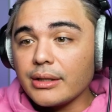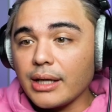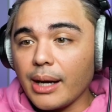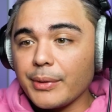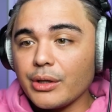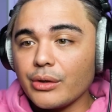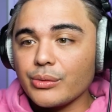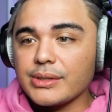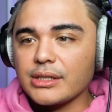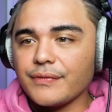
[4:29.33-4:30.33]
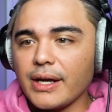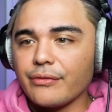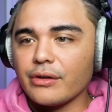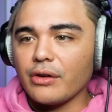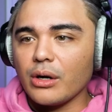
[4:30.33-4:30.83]
Domino, 365,
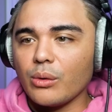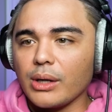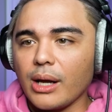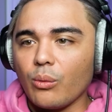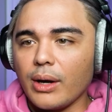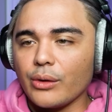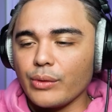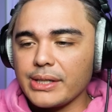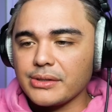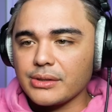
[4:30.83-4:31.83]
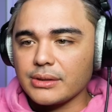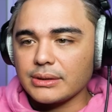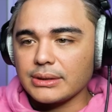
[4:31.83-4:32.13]
Free Fall, What I Want, Racer.